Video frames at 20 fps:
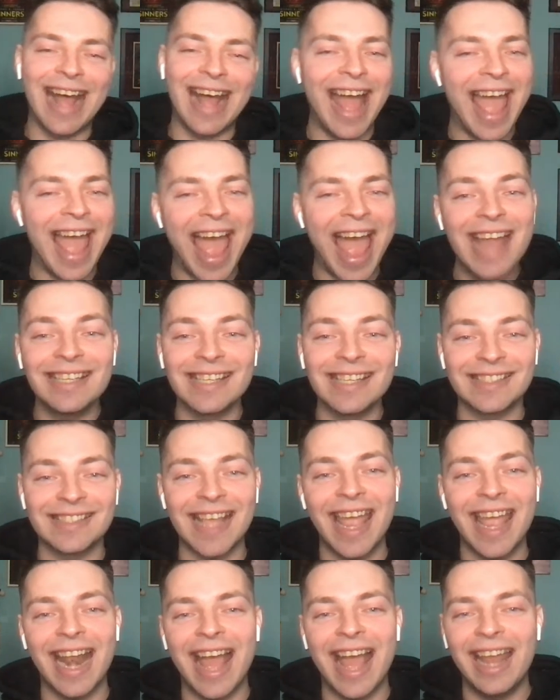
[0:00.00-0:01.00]
had to
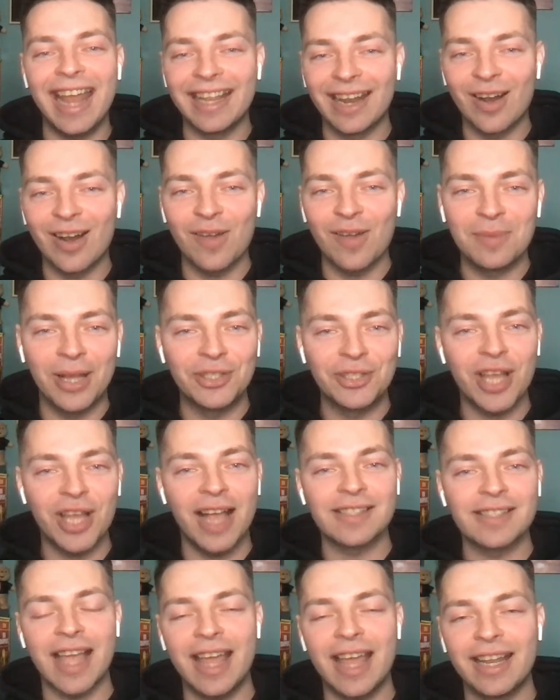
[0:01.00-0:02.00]
say it. I had to get it off my
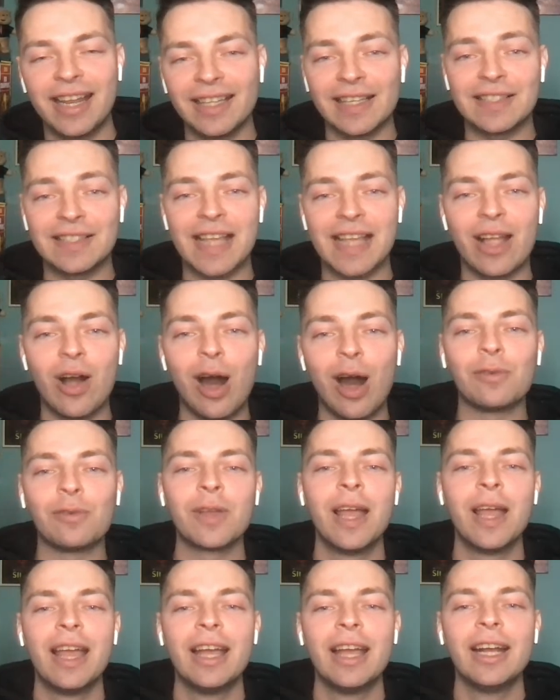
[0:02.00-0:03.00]
chest. I had to get the take off.
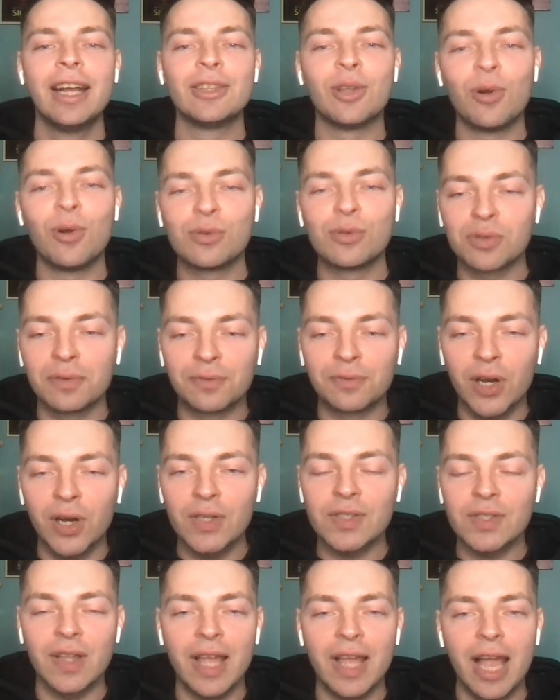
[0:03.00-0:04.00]
Those
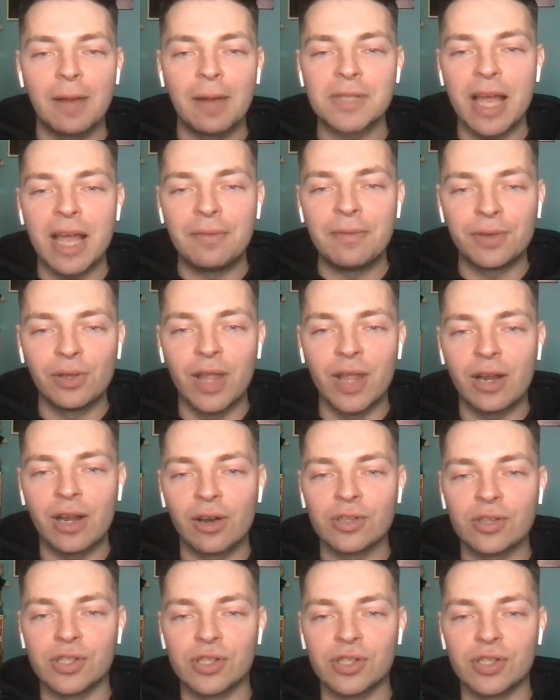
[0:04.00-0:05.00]
reverse layups I feel like are
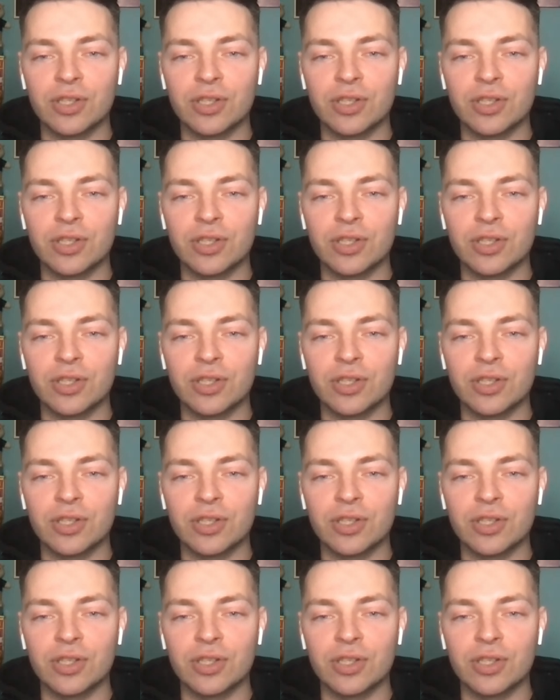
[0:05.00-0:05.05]
so